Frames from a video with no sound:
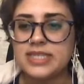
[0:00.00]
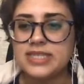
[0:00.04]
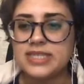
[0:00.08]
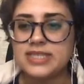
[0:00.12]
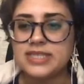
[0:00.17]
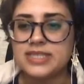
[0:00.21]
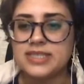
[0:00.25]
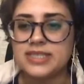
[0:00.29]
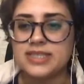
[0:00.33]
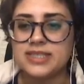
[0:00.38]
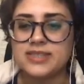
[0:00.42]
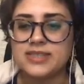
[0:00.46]

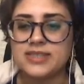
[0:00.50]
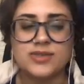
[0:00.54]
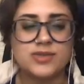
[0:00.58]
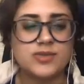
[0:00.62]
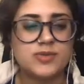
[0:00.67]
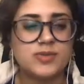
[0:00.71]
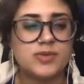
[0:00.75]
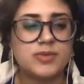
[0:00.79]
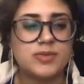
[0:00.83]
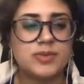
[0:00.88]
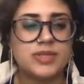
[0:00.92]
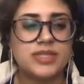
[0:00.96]

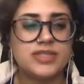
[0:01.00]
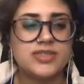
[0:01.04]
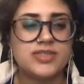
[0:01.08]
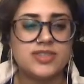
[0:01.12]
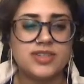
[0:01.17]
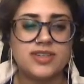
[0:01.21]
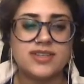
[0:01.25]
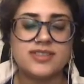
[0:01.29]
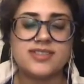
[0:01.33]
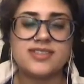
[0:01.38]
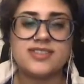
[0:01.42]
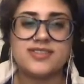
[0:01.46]
Scissors will be
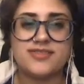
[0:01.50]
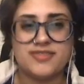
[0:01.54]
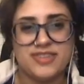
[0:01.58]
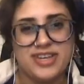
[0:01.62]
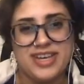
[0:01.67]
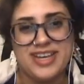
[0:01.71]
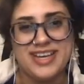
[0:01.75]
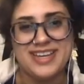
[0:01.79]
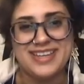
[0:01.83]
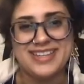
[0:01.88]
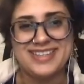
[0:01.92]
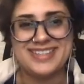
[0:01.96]
just
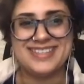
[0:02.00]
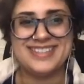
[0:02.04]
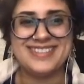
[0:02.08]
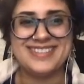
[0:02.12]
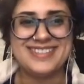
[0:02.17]
fine.